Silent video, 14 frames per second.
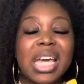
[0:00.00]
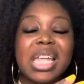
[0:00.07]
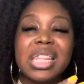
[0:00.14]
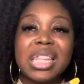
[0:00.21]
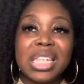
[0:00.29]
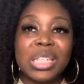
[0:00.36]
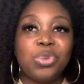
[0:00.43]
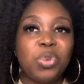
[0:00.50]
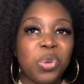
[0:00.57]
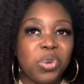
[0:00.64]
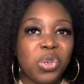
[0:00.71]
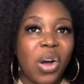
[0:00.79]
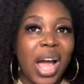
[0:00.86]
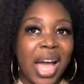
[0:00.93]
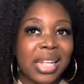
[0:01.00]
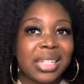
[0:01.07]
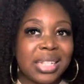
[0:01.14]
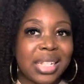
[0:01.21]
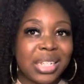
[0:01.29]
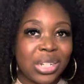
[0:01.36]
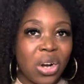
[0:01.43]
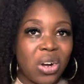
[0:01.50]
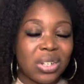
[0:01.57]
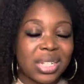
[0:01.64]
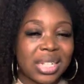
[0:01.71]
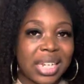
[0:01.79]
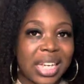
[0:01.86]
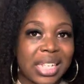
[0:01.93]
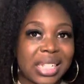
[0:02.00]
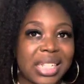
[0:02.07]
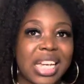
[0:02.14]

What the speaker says: This will not add to their task list.